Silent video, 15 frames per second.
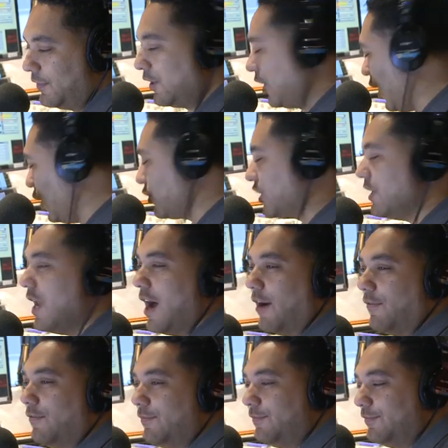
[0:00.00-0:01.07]
Right Close
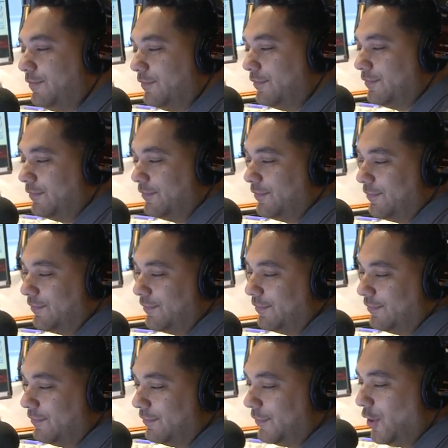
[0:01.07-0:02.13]
enough. Not even C-Town.